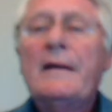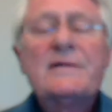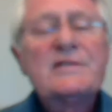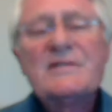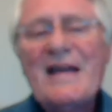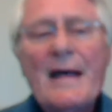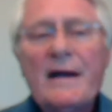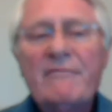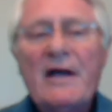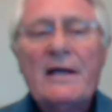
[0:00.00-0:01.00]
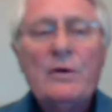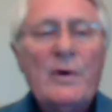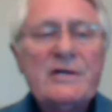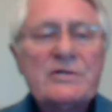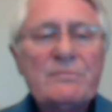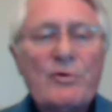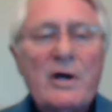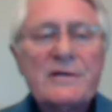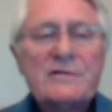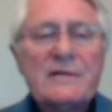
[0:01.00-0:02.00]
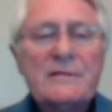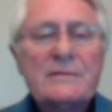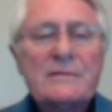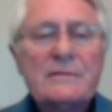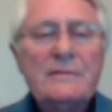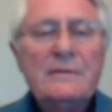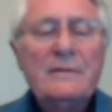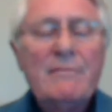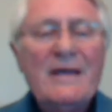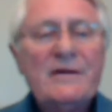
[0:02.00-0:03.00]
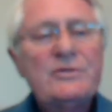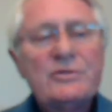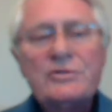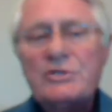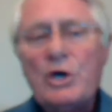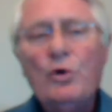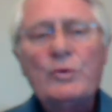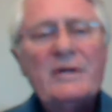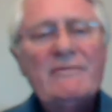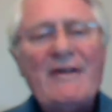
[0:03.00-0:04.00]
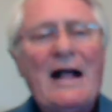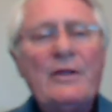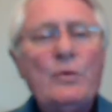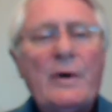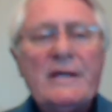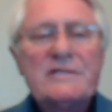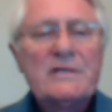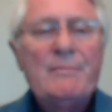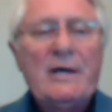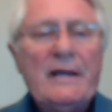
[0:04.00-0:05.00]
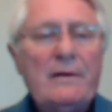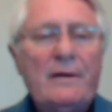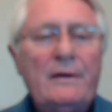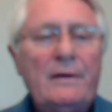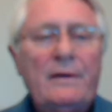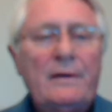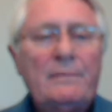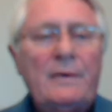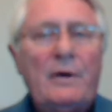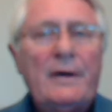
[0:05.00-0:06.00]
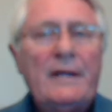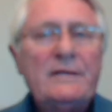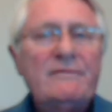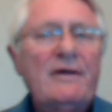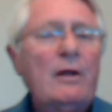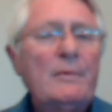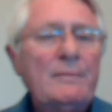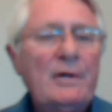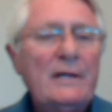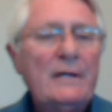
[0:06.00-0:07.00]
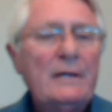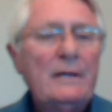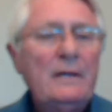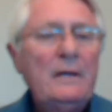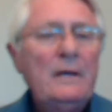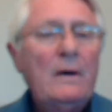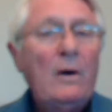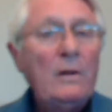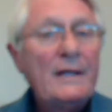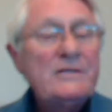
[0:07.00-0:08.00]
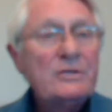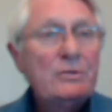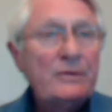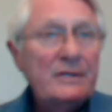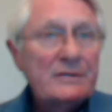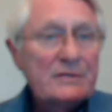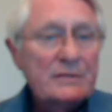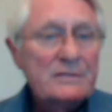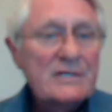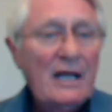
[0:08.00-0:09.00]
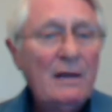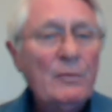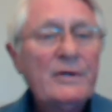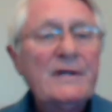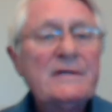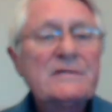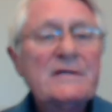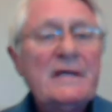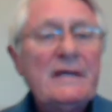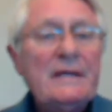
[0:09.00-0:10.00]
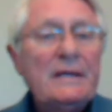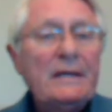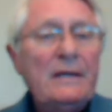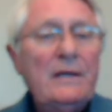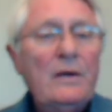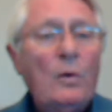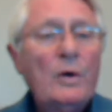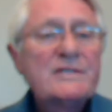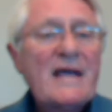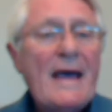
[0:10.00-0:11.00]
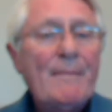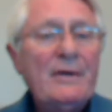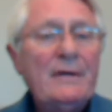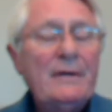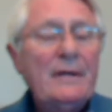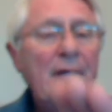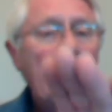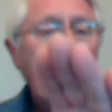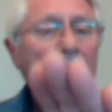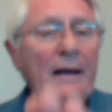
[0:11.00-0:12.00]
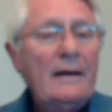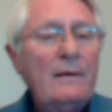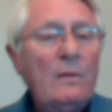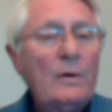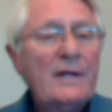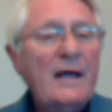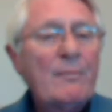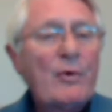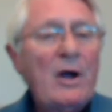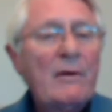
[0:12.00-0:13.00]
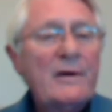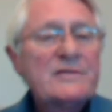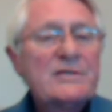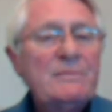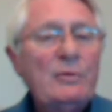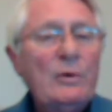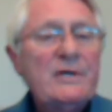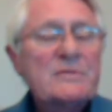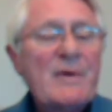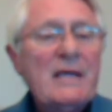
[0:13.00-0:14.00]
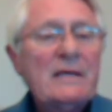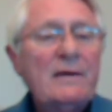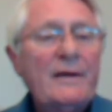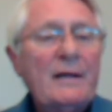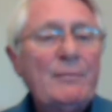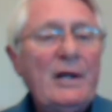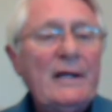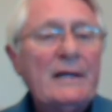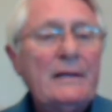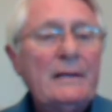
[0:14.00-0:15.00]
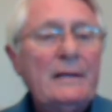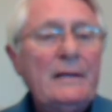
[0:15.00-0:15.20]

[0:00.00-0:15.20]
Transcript: And this is not an evaluation process. Managers don't evaluate somebody on a development plan. All they do is tell them what they see, what's happened, and what kind of progress the employee's making on that plan.